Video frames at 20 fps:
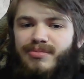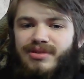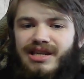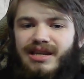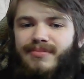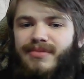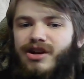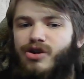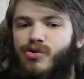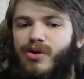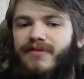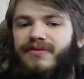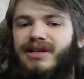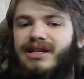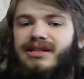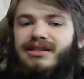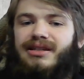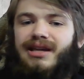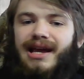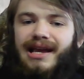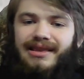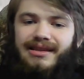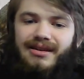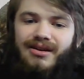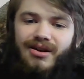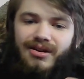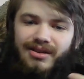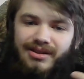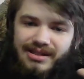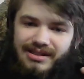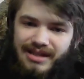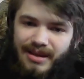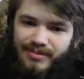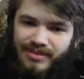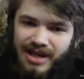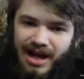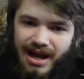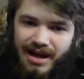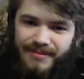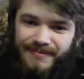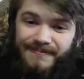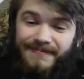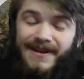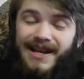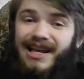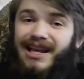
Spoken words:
seem equivalent all at the same time,